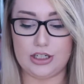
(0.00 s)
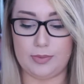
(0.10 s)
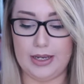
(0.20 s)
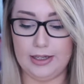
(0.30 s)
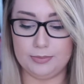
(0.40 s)

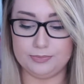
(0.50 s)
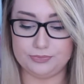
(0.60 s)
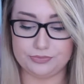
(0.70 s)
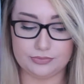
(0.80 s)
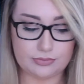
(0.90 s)
shipping.
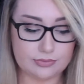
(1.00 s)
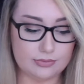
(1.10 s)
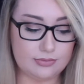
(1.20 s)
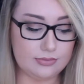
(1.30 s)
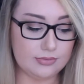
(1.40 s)

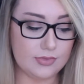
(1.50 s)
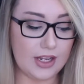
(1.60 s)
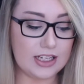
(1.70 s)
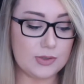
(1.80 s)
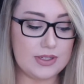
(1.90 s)

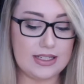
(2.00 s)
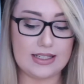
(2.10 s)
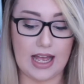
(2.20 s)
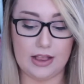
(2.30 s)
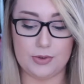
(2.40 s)
Next was
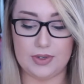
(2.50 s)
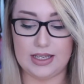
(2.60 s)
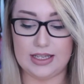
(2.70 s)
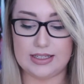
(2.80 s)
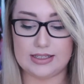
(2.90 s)
this
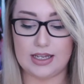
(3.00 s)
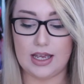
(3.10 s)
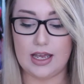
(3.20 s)
Eloise